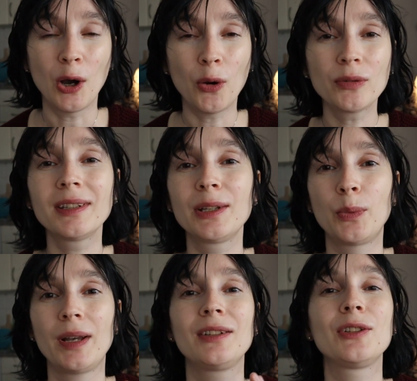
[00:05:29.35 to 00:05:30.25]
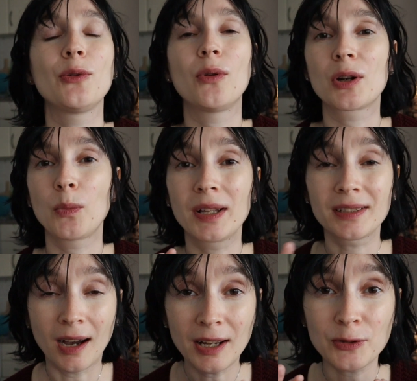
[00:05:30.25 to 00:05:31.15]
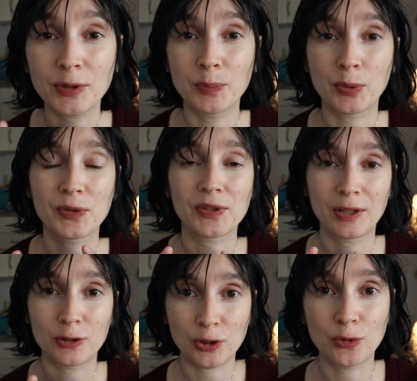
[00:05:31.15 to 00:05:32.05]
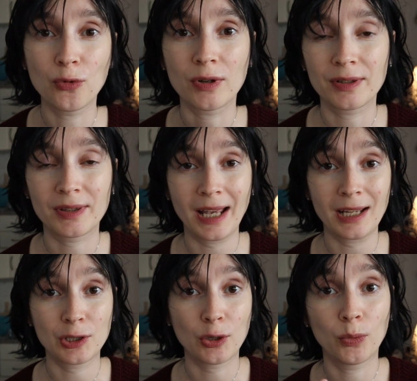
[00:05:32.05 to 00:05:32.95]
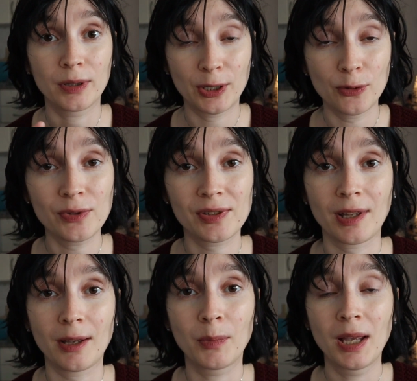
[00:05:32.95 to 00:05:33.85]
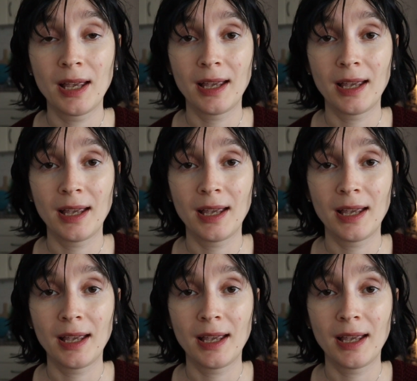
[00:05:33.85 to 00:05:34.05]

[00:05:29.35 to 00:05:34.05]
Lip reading: only when you are 100% sure that you will use them,